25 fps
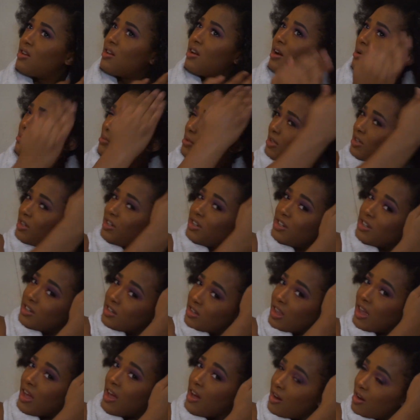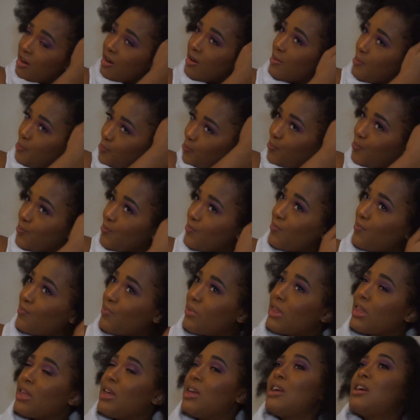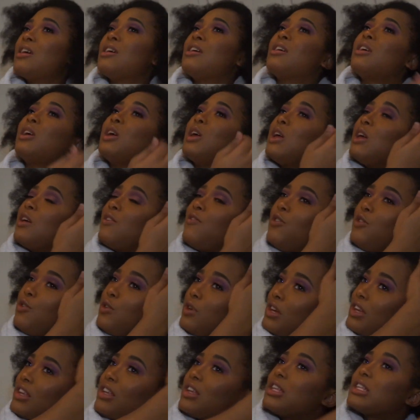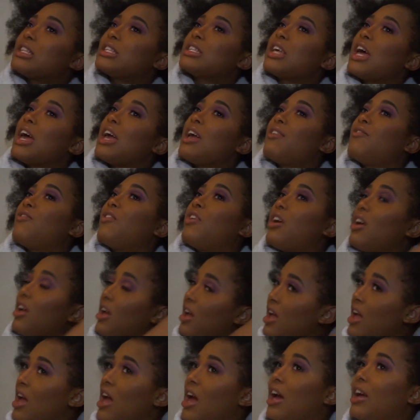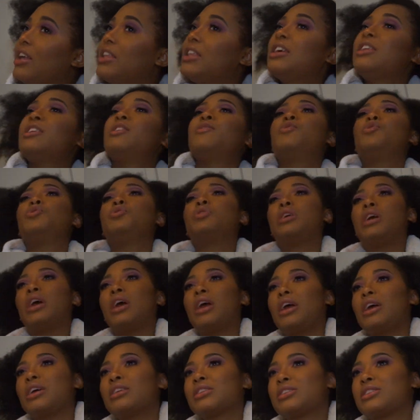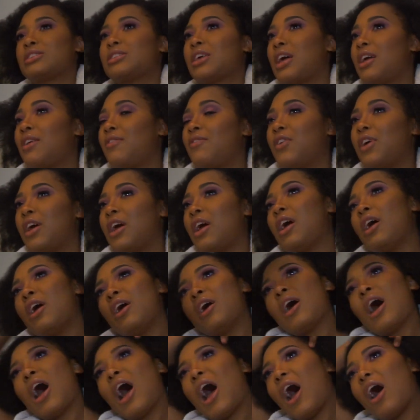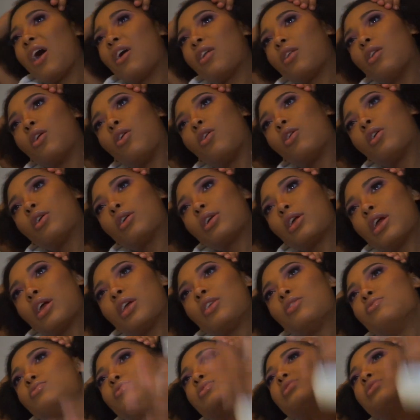I'm gonna look that up. If you can save it, and then if you can save it, how long can you